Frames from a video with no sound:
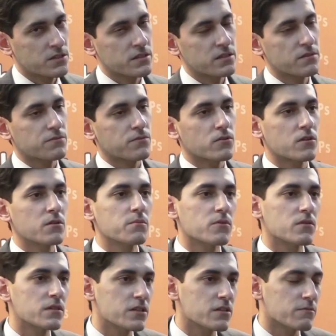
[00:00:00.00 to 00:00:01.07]
So the foreign
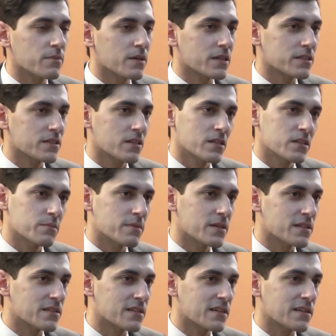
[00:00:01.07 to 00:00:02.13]
policy of Pakistan is
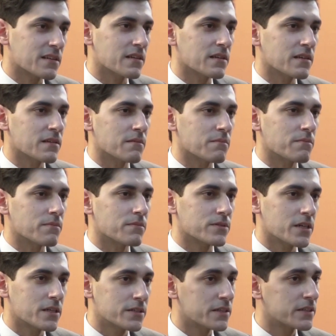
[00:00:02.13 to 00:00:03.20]
basically
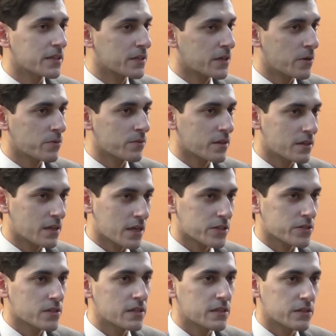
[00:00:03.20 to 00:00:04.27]
centered around the
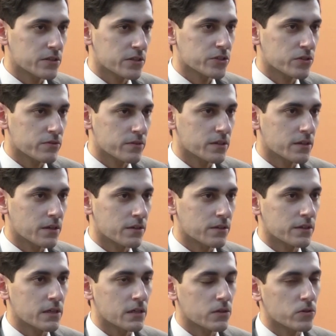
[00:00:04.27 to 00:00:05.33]
national interest of the
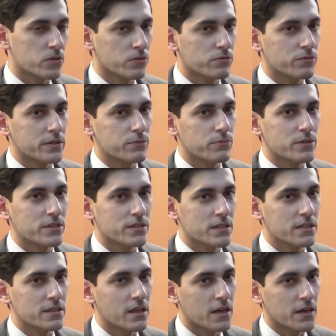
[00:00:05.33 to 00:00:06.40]
country. A lot of it we
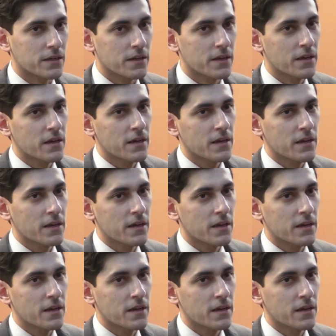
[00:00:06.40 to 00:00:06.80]
see that